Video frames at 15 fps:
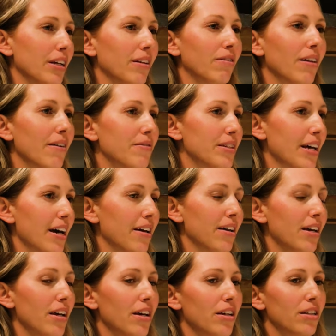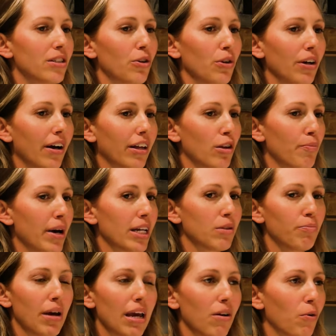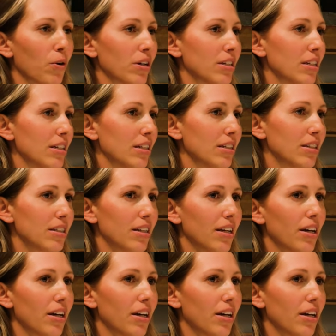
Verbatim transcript: He loves that. So he got the best paint horses.